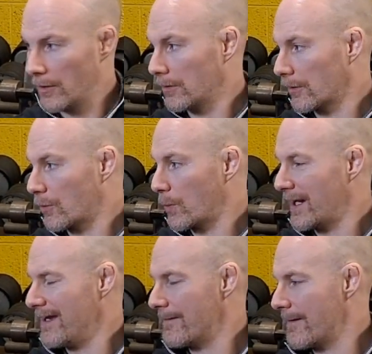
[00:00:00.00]
Look
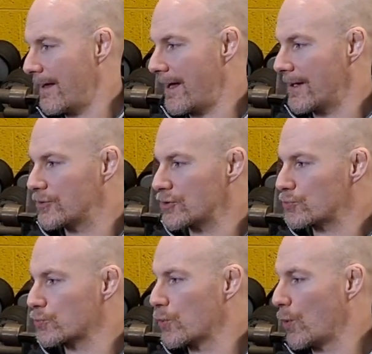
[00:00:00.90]
away and
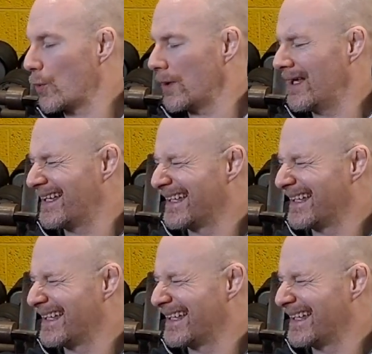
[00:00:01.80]
just roll.